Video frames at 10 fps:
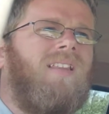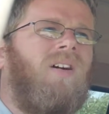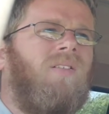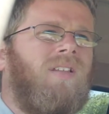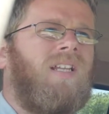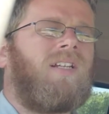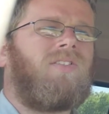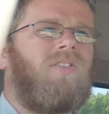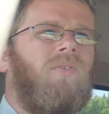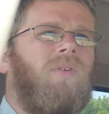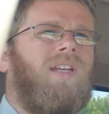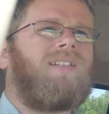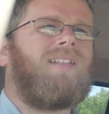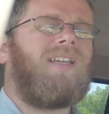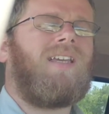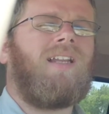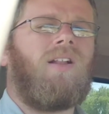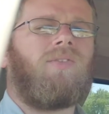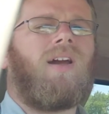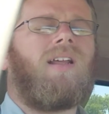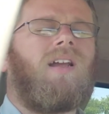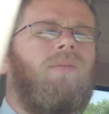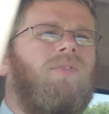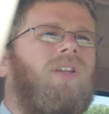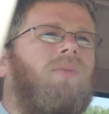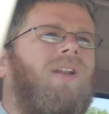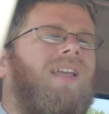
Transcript: over the next two weeks. Again, I'll try to come to you when I